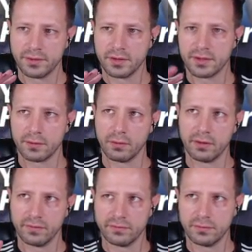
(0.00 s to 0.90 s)
the
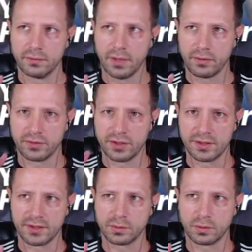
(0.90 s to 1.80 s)
story of how
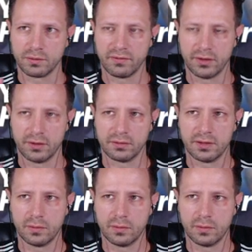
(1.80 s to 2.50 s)
Jesus was revealed.